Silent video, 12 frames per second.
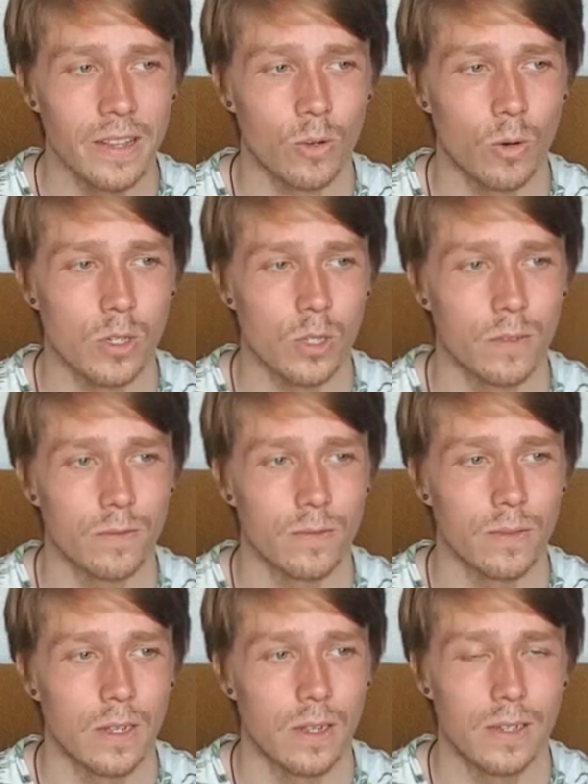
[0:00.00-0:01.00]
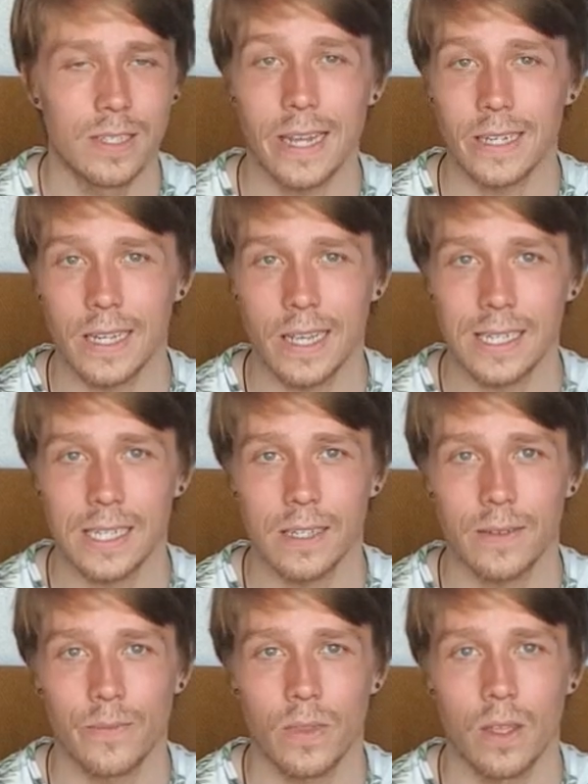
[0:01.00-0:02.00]
in the course of 10
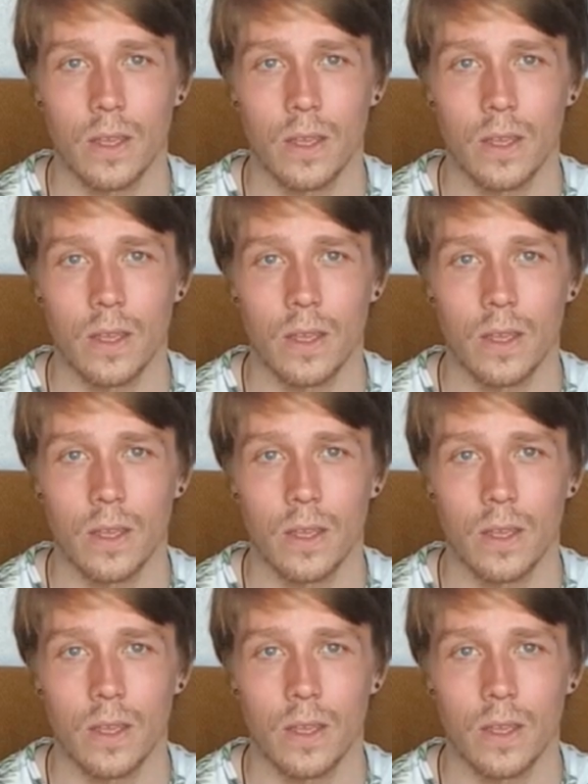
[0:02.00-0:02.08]
days.